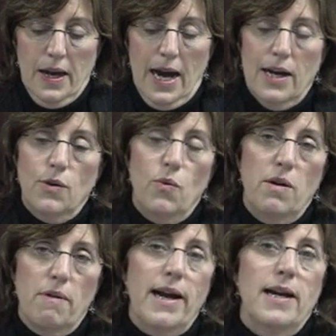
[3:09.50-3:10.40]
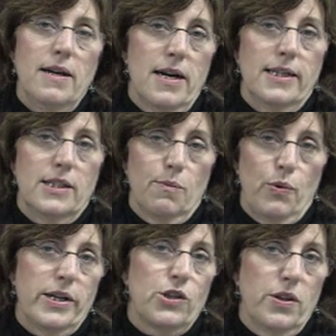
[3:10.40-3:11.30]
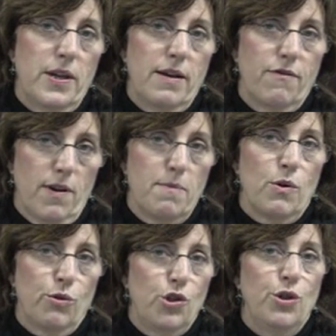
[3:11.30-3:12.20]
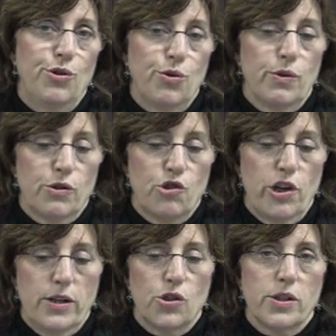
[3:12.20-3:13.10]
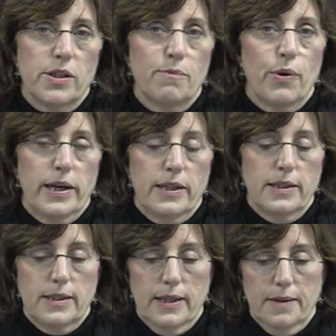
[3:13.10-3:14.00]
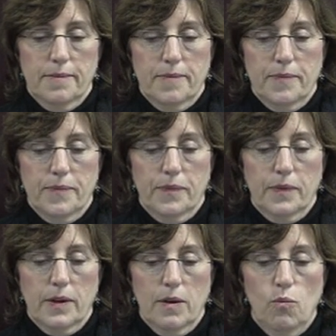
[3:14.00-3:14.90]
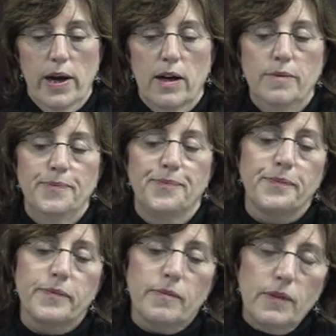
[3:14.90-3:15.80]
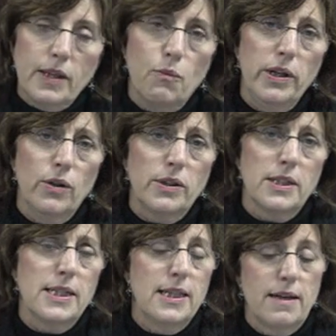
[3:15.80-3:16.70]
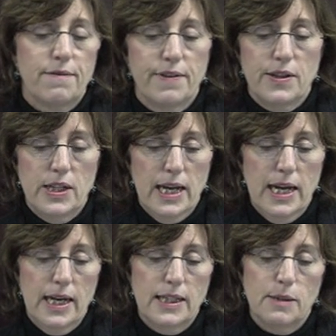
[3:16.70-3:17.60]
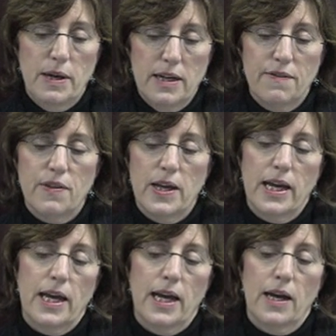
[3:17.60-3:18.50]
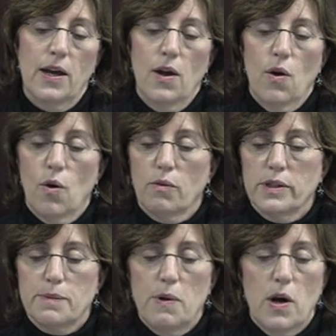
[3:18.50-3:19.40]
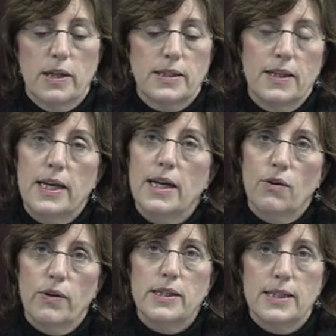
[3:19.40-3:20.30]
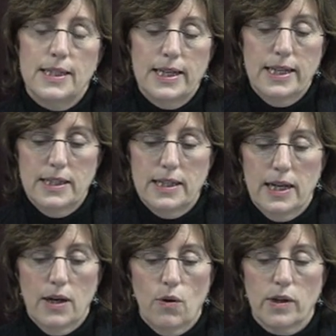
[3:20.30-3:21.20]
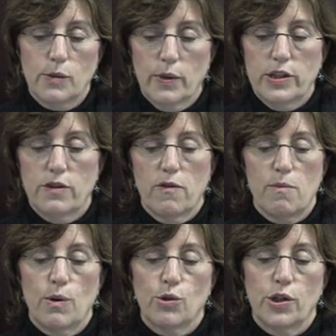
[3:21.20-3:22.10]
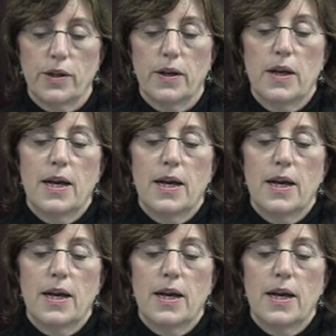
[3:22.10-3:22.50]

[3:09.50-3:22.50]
How do we recognize depression then from those usual changes in pregnancy? Well, we look to see that fatigue, speed of thinking or response, and the increased intensity or expression of emotion